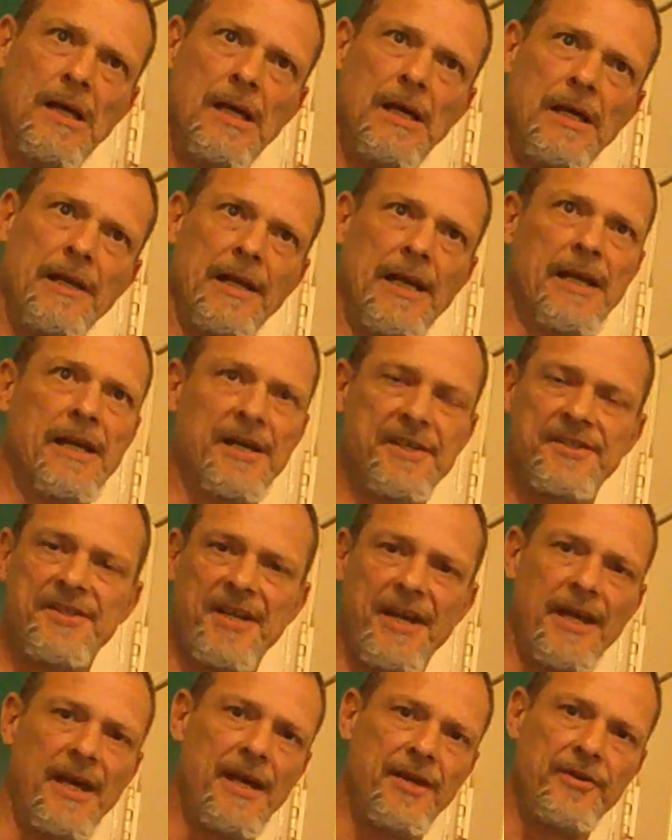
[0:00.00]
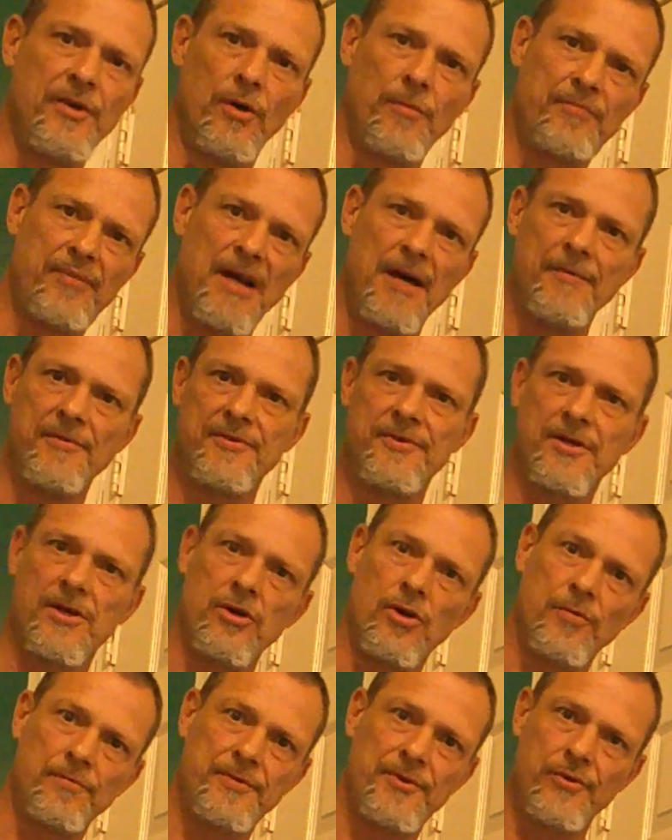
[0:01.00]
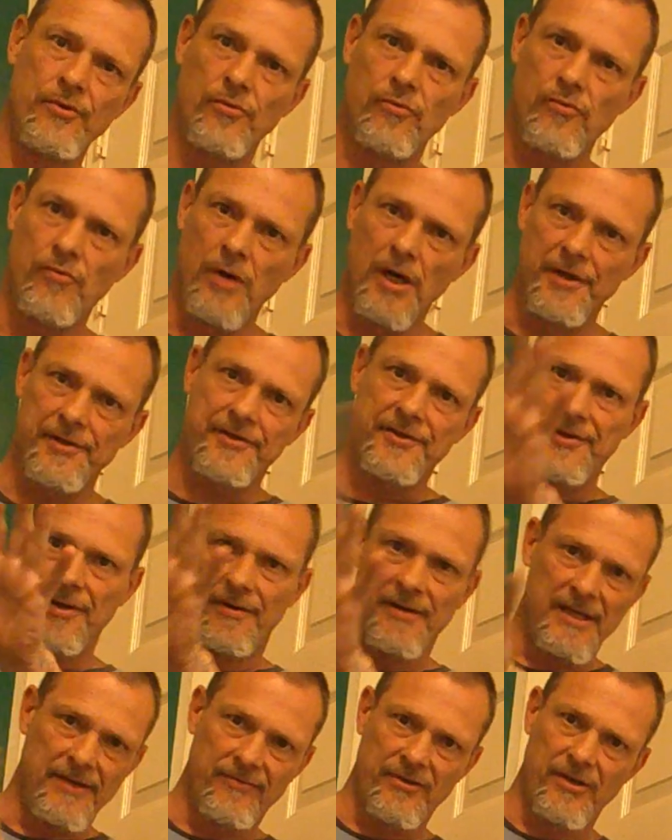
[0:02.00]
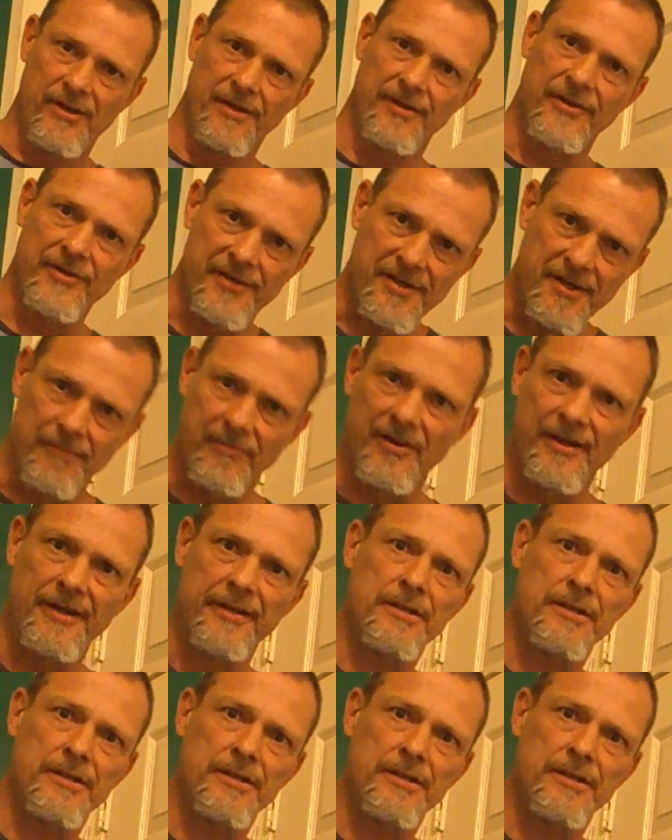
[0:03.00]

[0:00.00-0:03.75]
Like I said, I have no problems with COPE2 whatsoever on the subways.